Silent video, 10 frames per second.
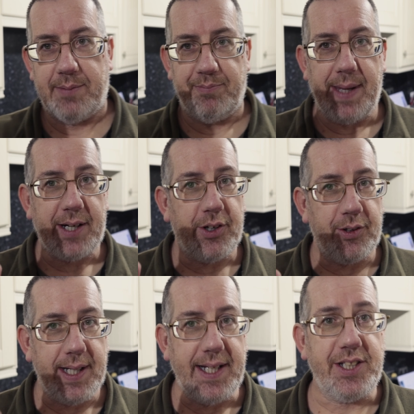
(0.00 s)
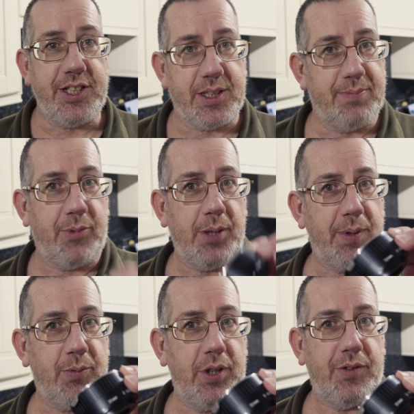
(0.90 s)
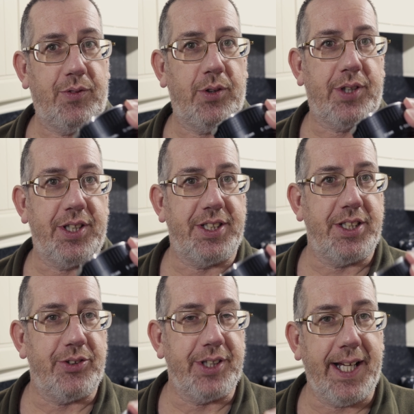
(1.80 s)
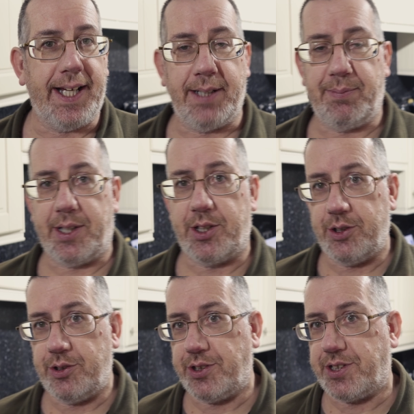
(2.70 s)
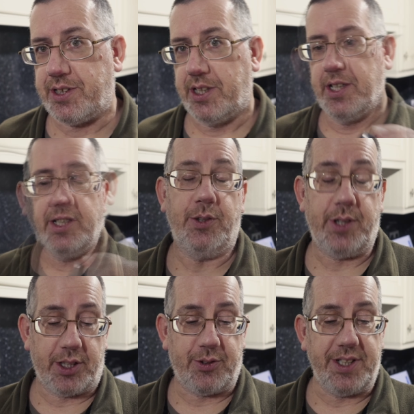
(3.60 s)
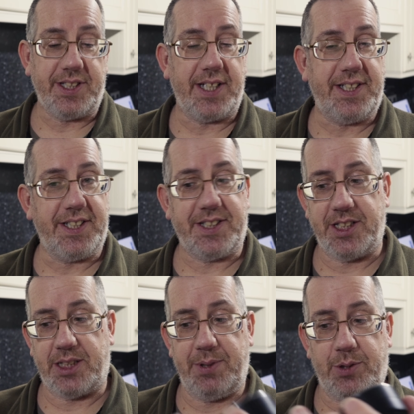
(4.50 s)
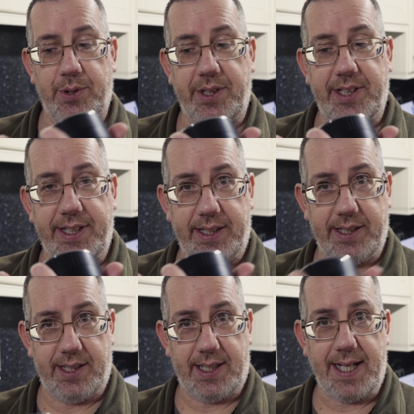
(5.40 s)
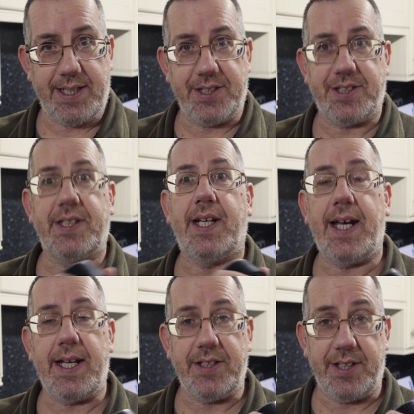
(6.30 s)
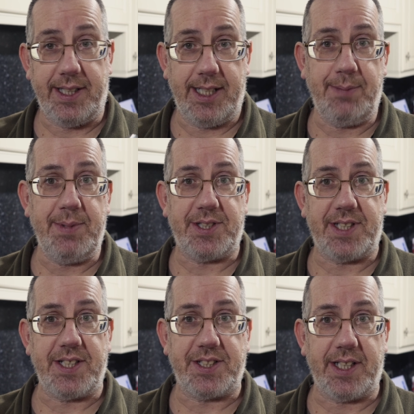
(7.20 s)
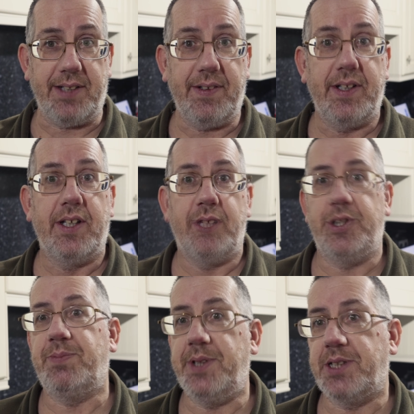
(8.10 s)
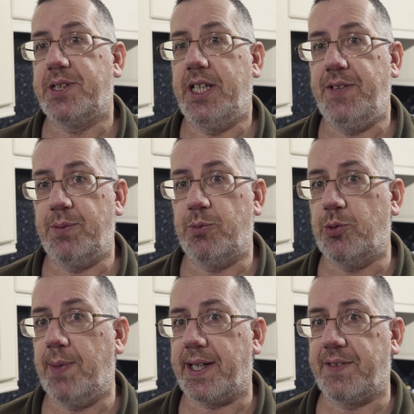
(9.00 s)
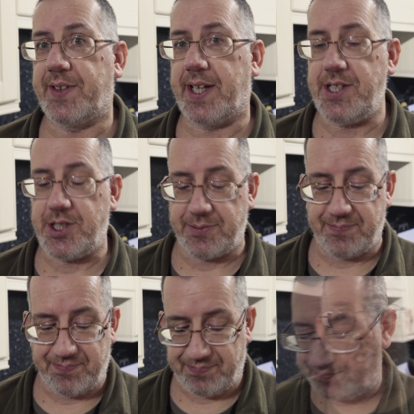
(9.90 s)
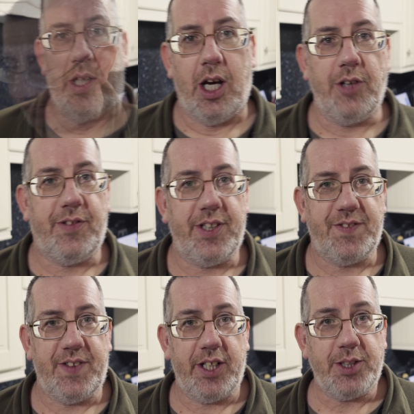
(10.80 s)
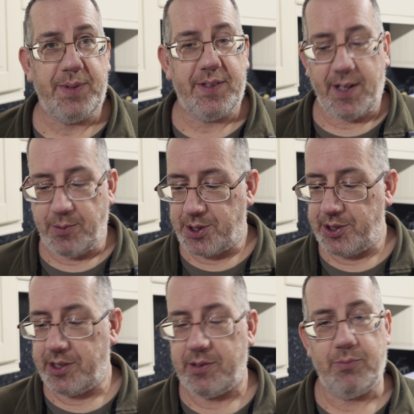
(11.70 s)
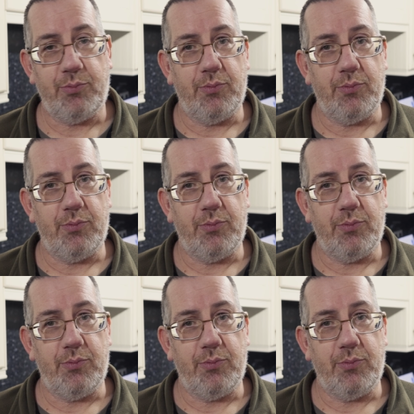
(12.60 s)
macro lens, might be worthwhile considering getting, because you can increase that distance between the lens and the image sensor, which means even more magnification. Hopefully this video has been of help to you.